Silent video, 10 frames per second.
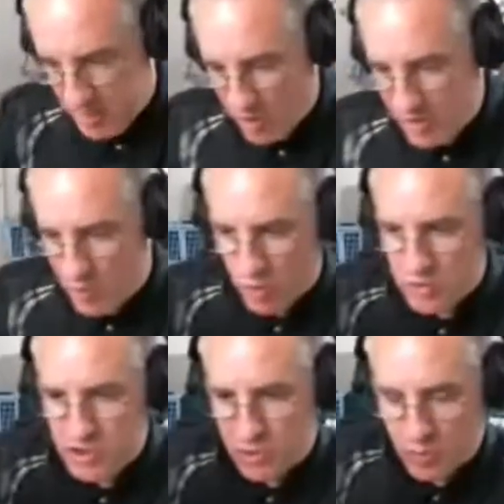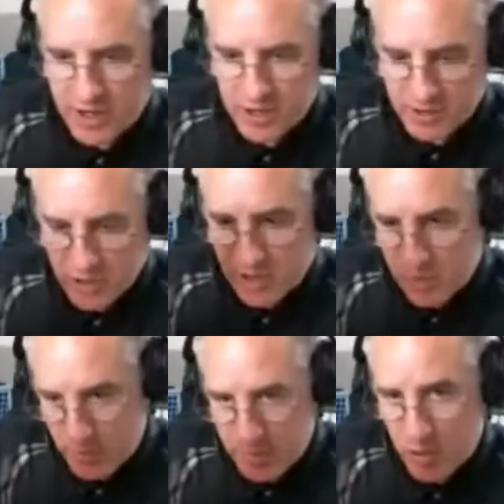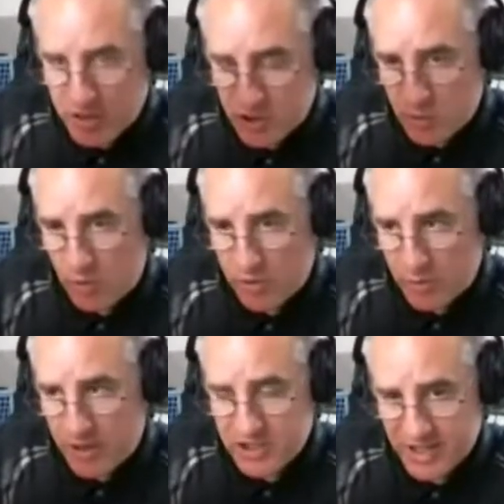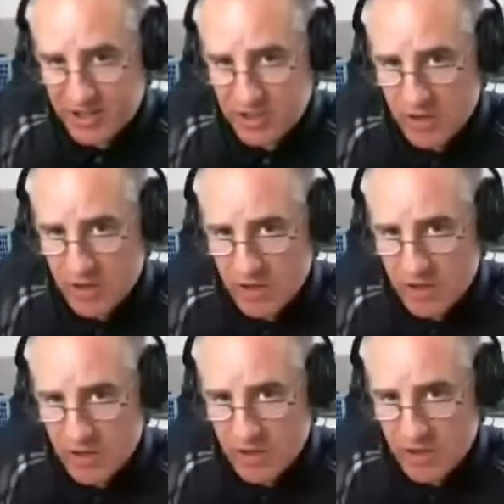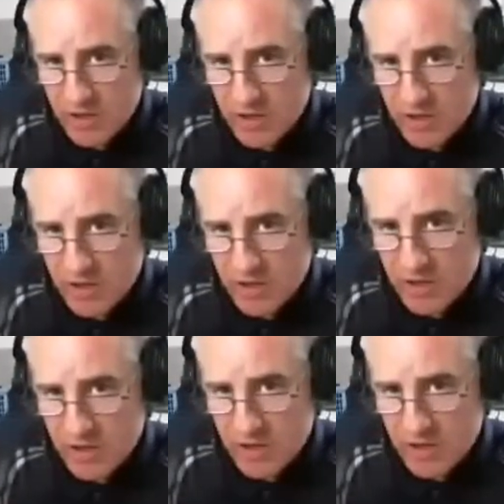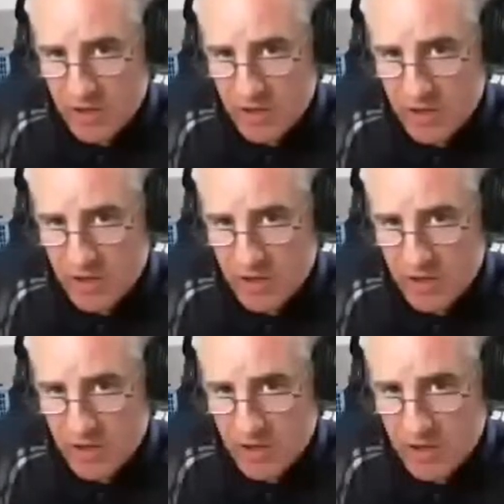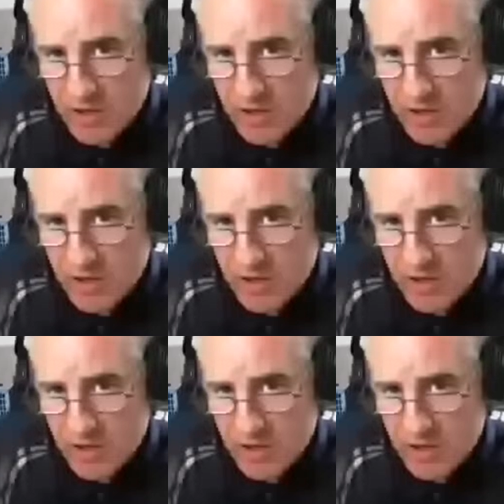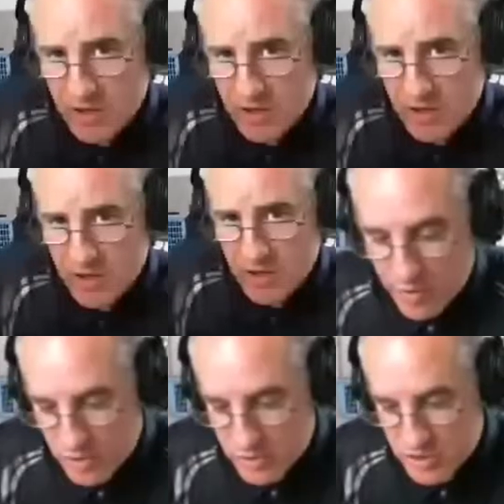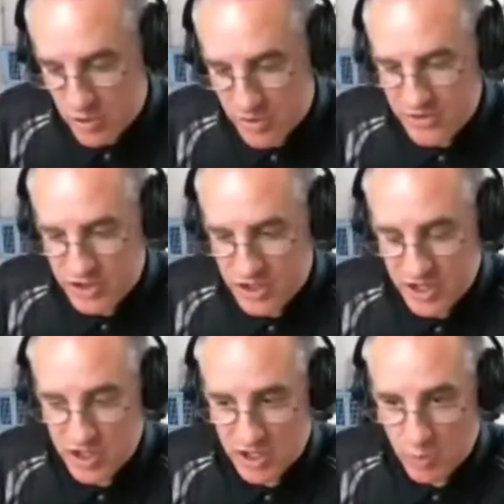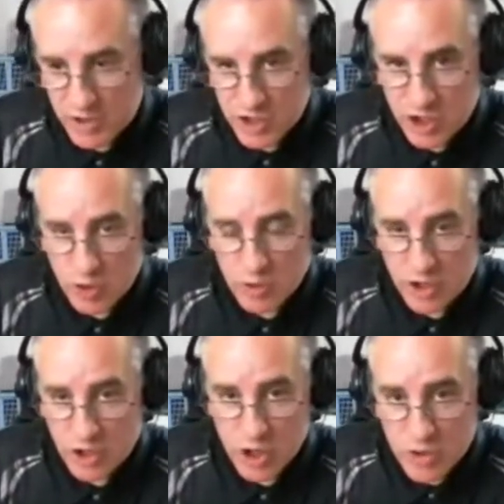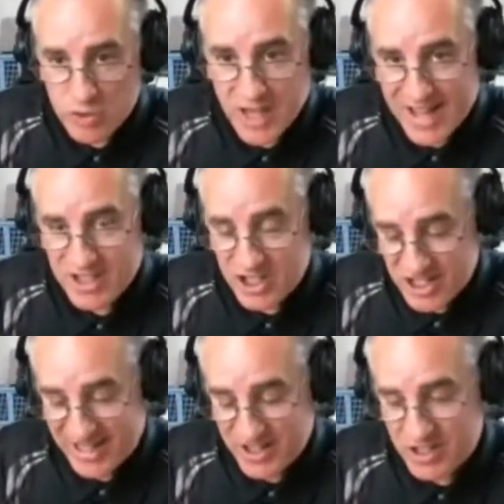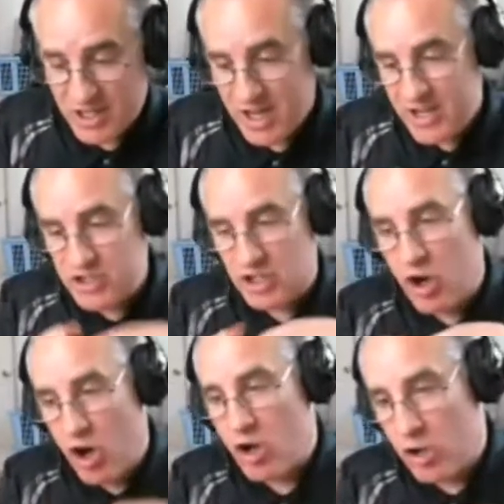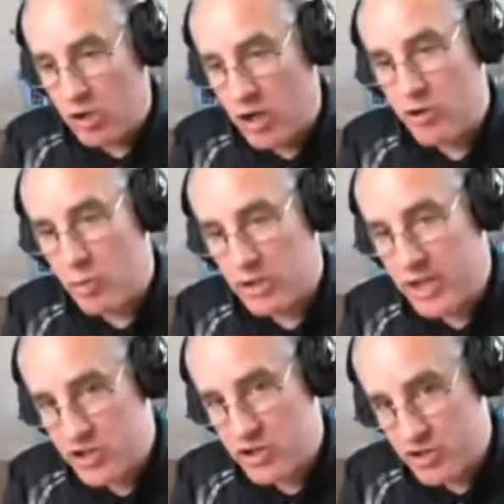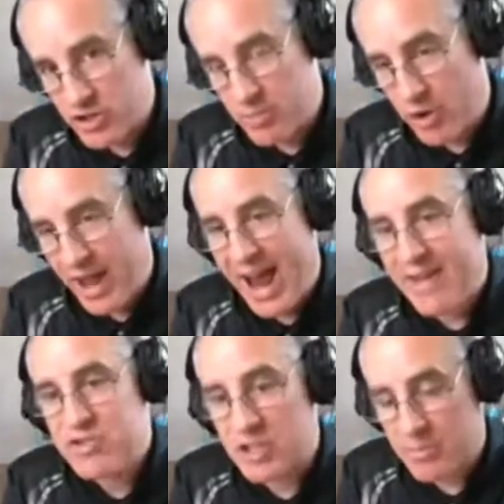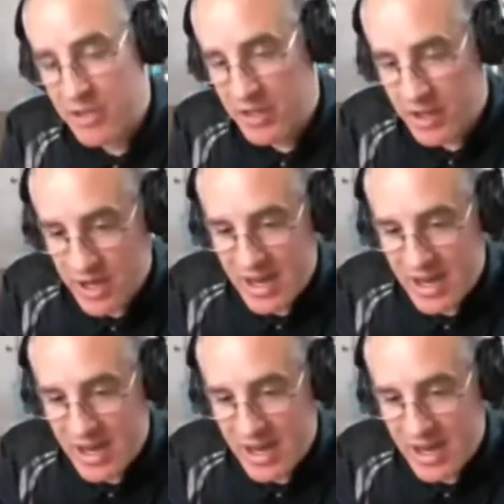in the party rolls 3. You get 3 points. You roll 3 dice 6. Any 5 or 6 basically create scenarios during the session in which you could use that 6 to call on a relationship or to have something